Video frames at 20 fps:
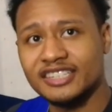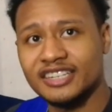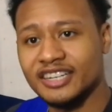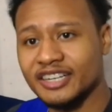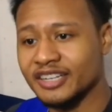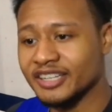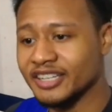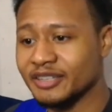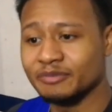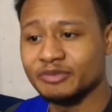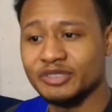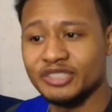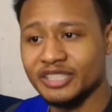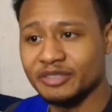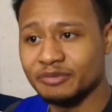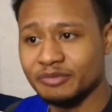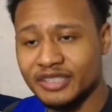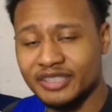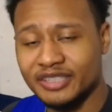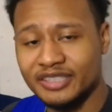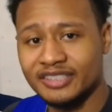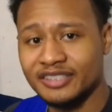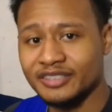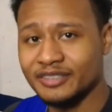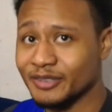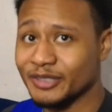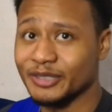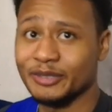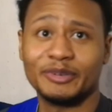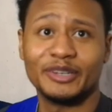Uh, him, Jimmy,
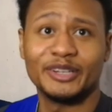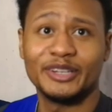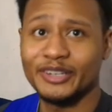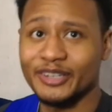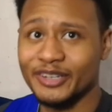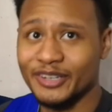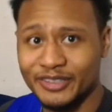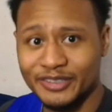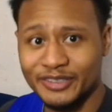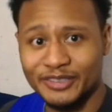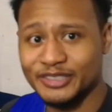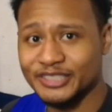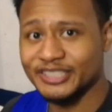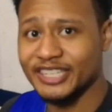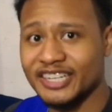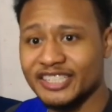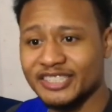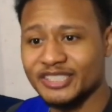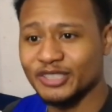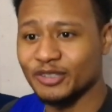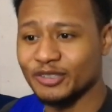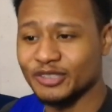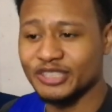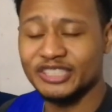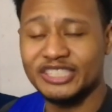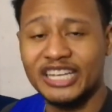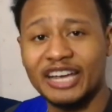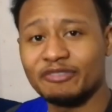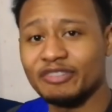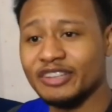Willie Miller, all those guys. So just
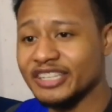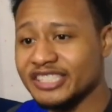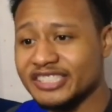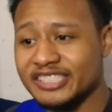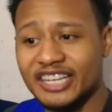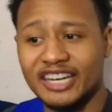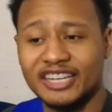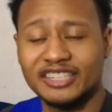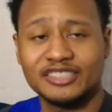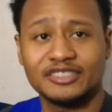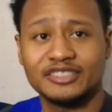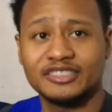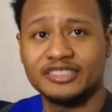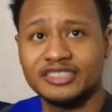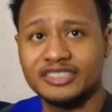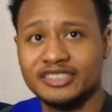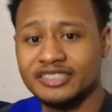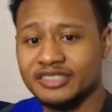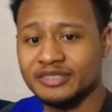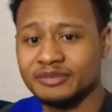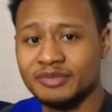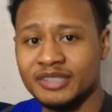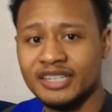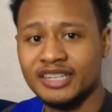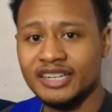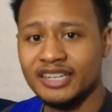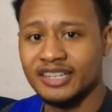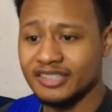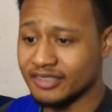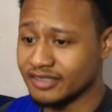having these guys on the team,
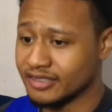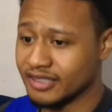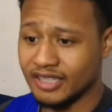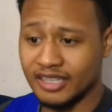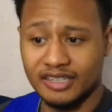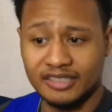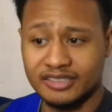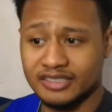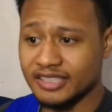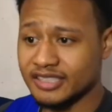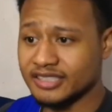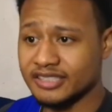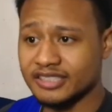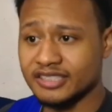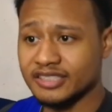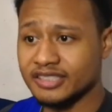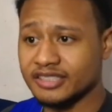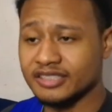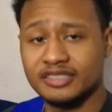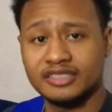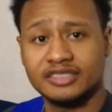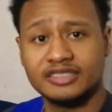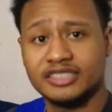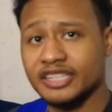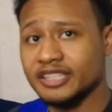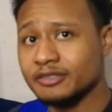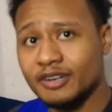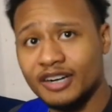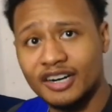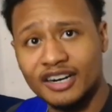uh, Jayson and
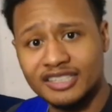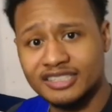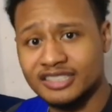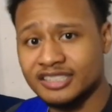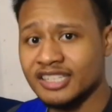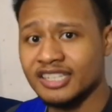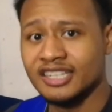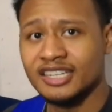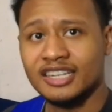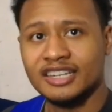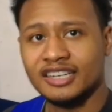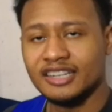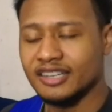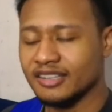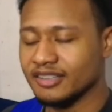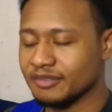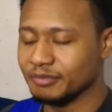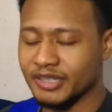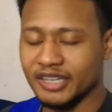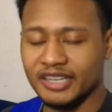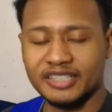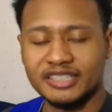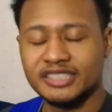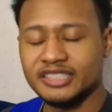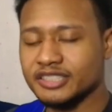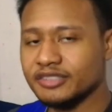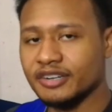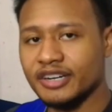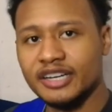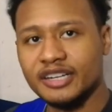Jay Wash, man, it's
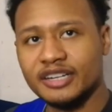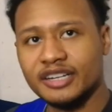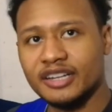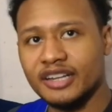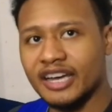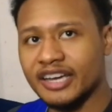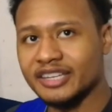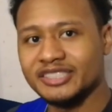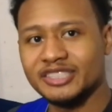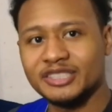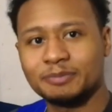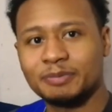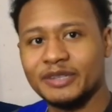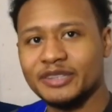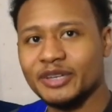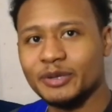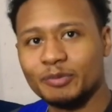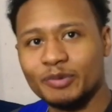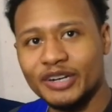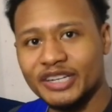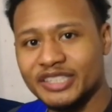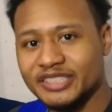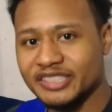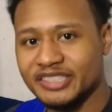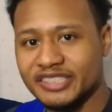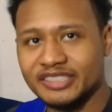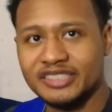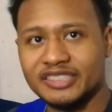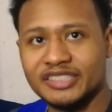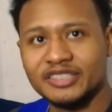great. I can just pick their brains,
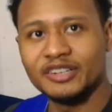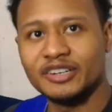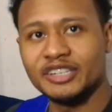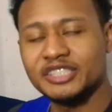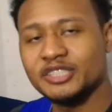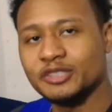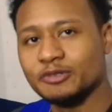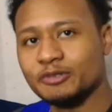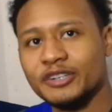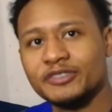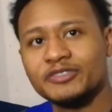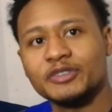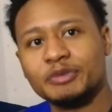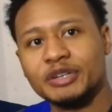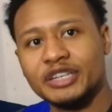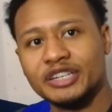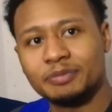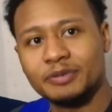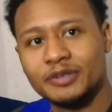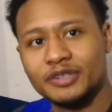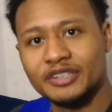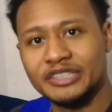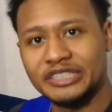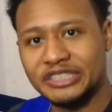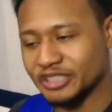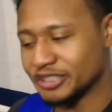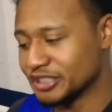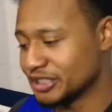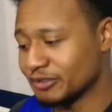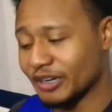and you know, it's surreal for me to put on the
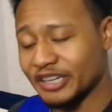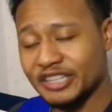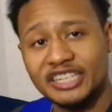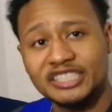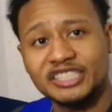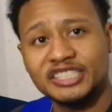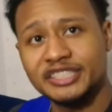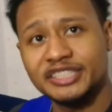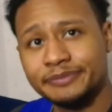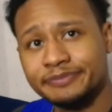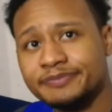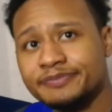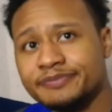jersey right next to them.